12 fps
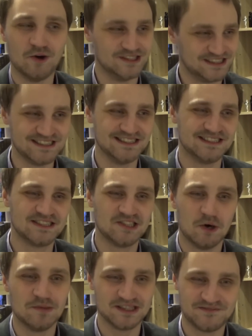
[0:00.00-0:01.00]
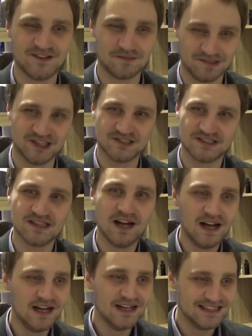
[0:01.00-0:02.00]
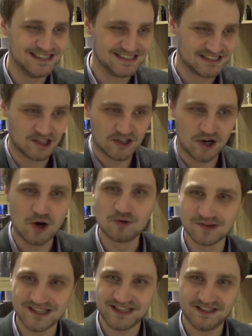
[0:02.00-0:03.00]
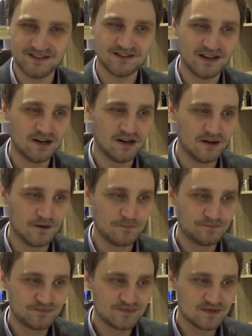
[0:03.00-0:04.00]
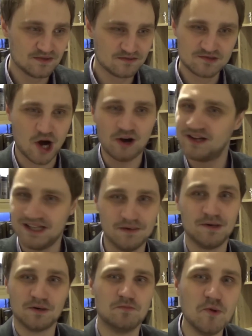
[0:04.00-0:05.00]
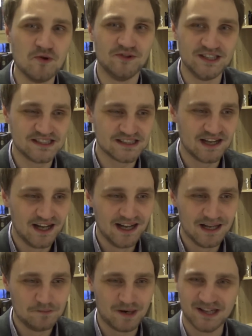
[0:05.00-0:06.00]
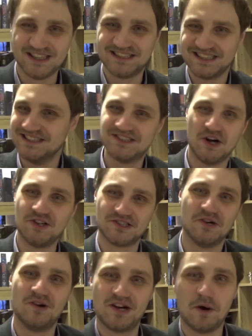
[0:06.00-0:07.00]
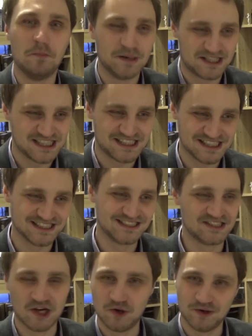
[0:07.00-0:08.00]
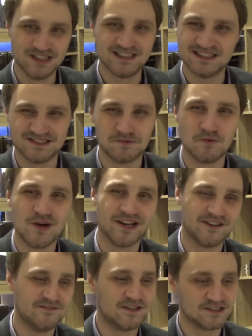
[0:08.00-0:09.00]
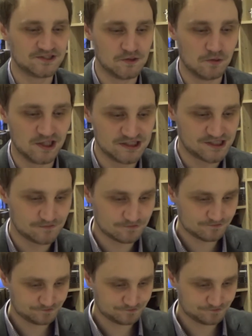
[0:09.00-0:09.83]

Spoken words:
It's so much fun because it's not only talking about movies, but it's also a competition. So it's really fun to watch.